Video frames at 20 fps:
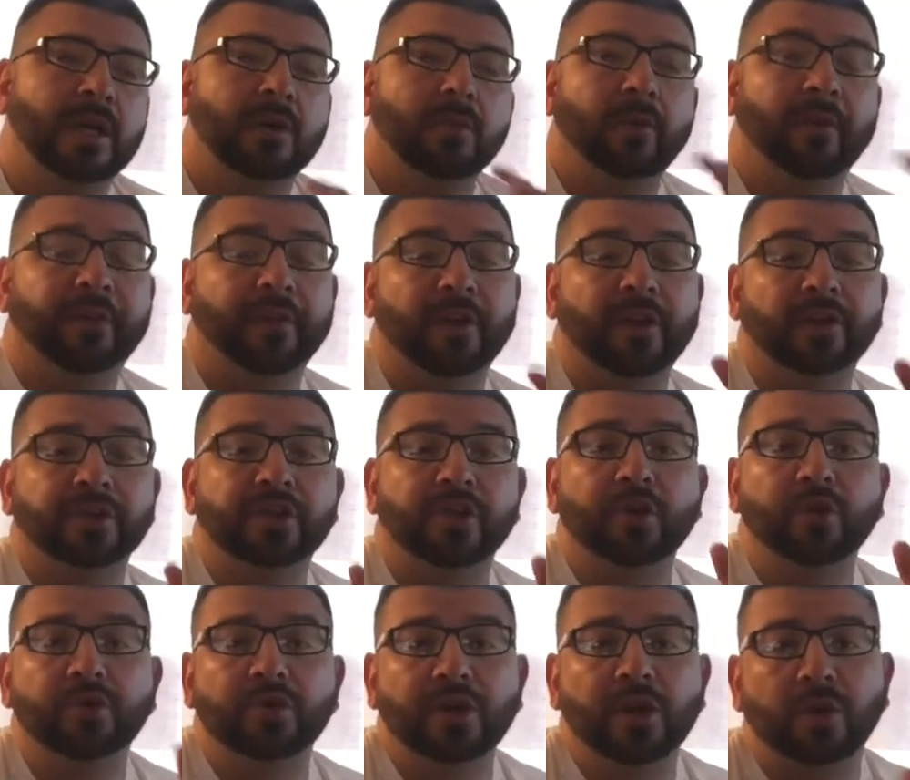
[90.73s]
But for those of you
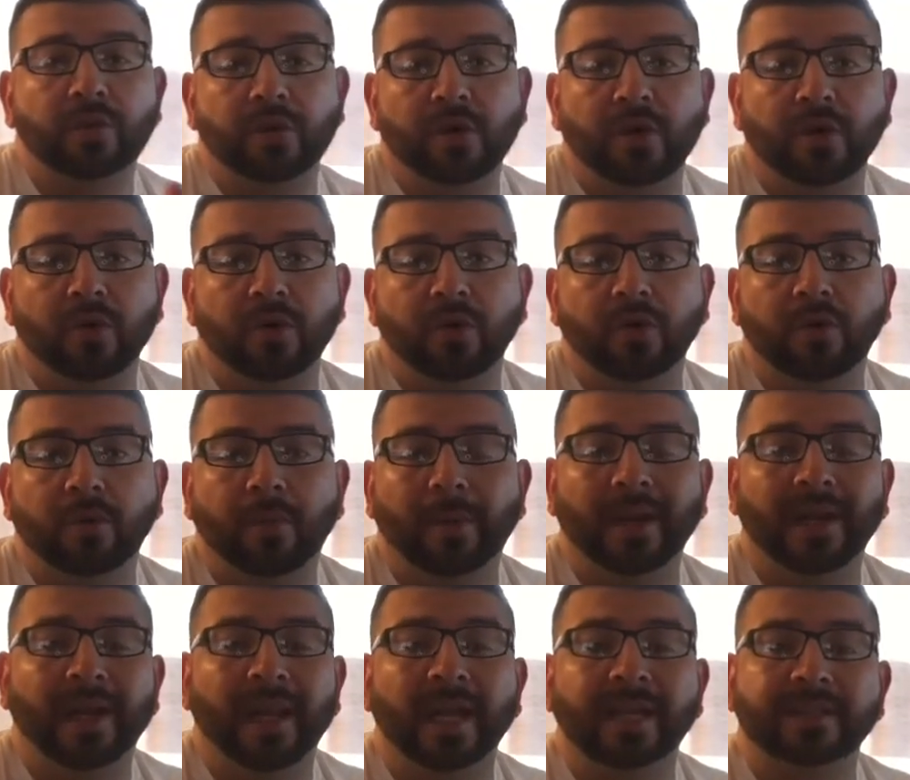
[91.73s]
who don't know, my
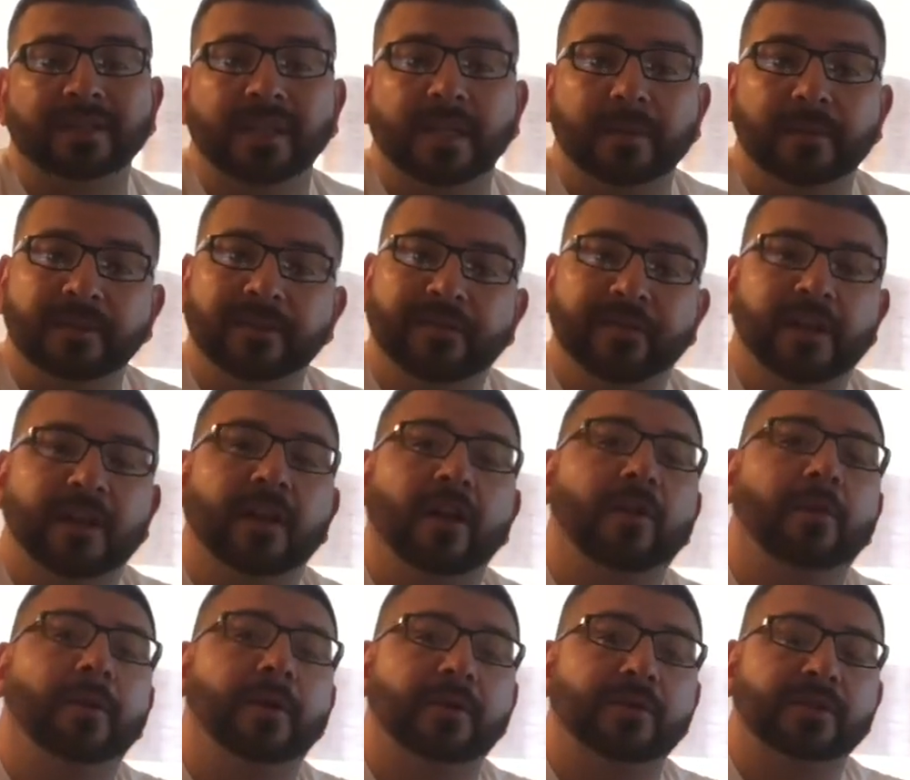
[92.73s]
last name is
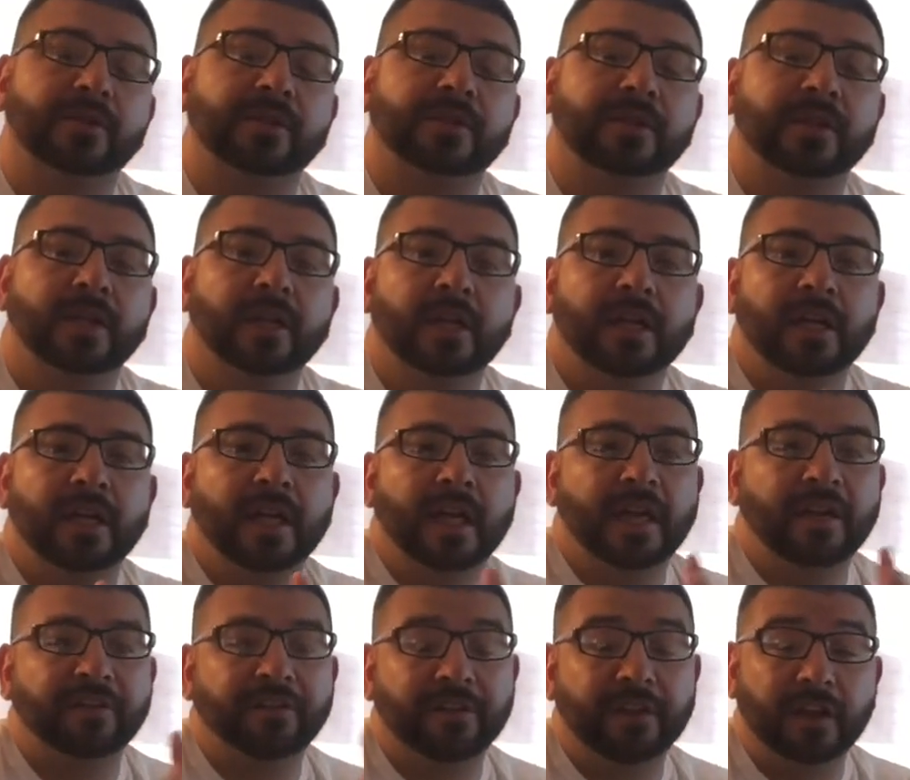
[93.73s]
Villalobos.
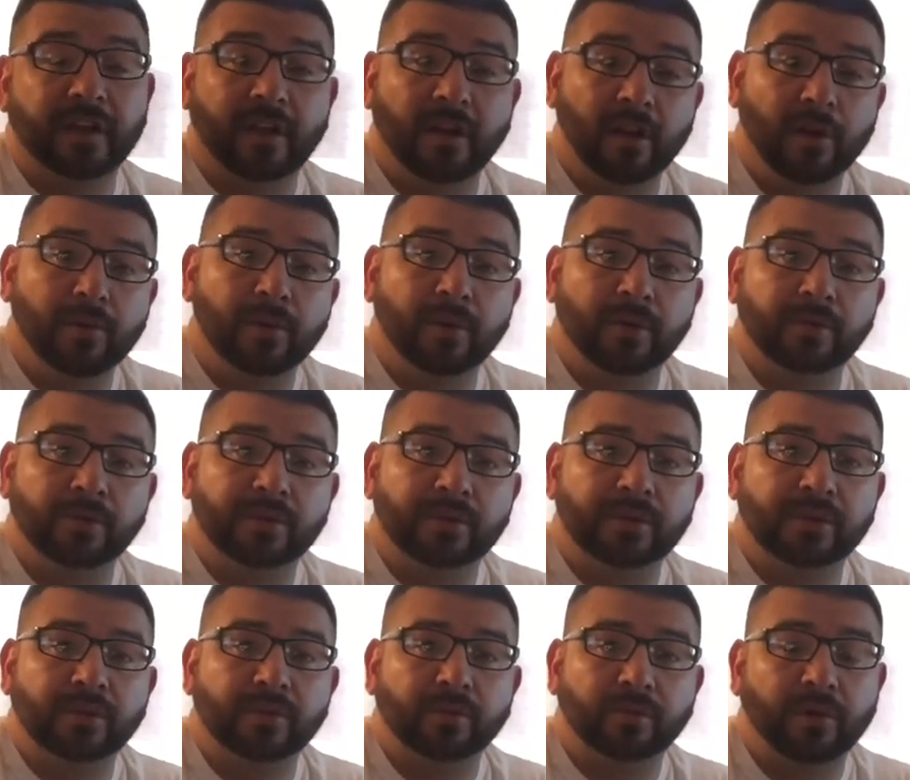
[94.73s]
And
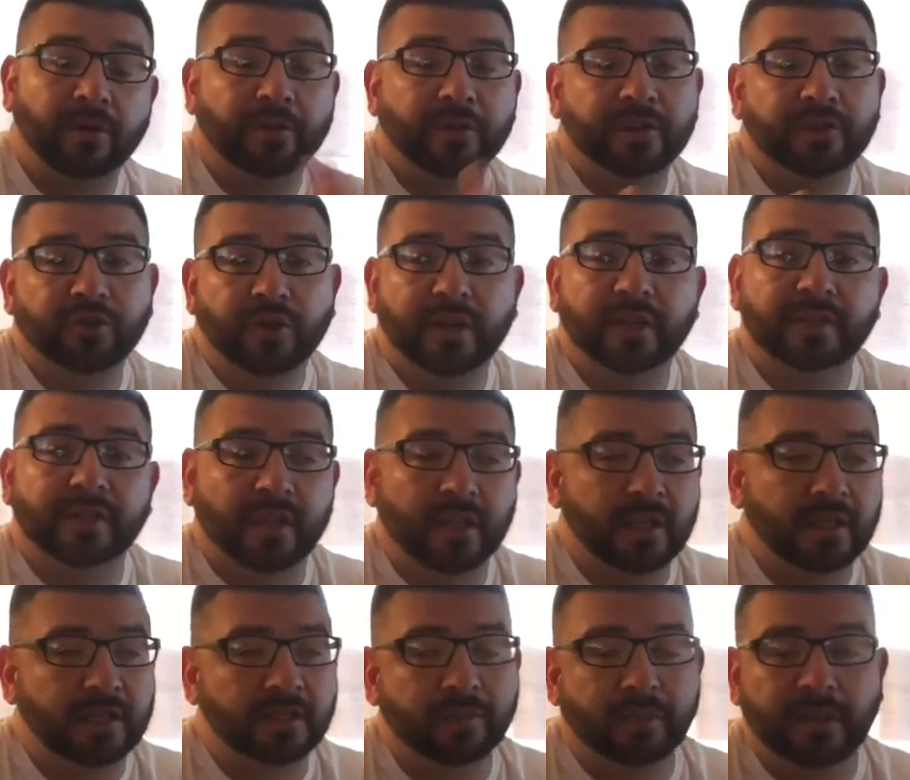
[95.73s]
Villalobos, roughly
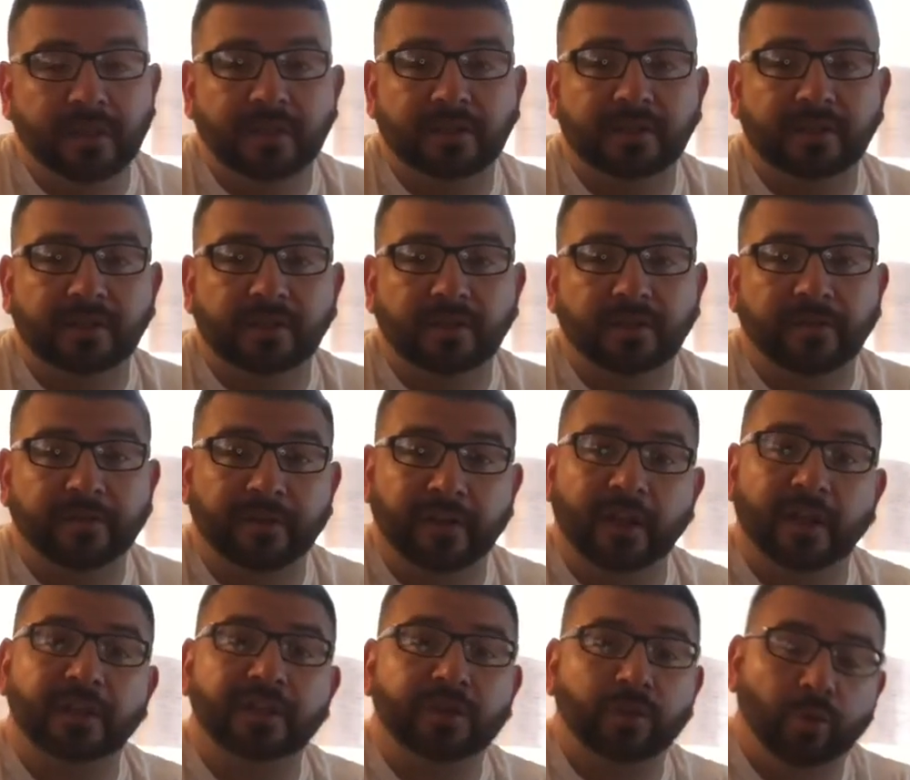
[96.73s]
translated, means
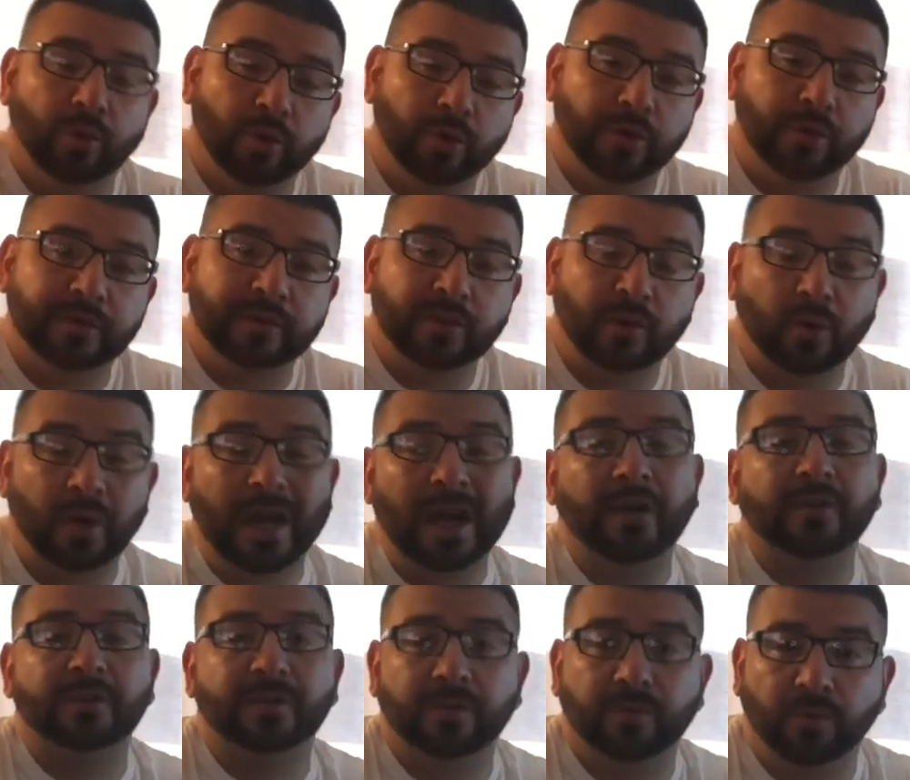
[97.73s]
village of wolves or
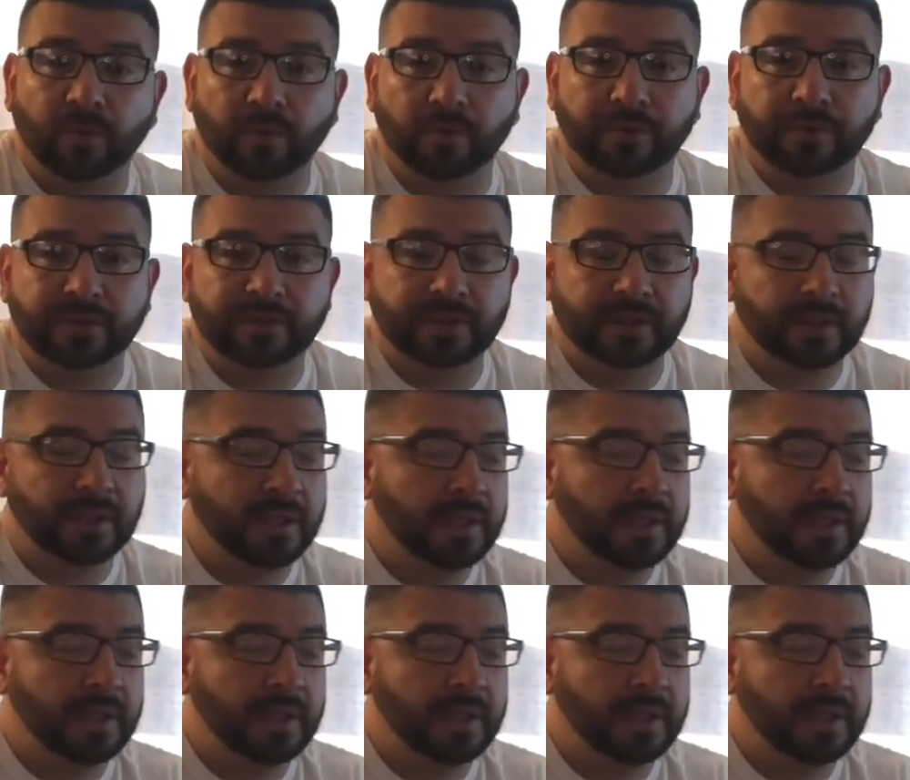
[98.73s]
house of wolves.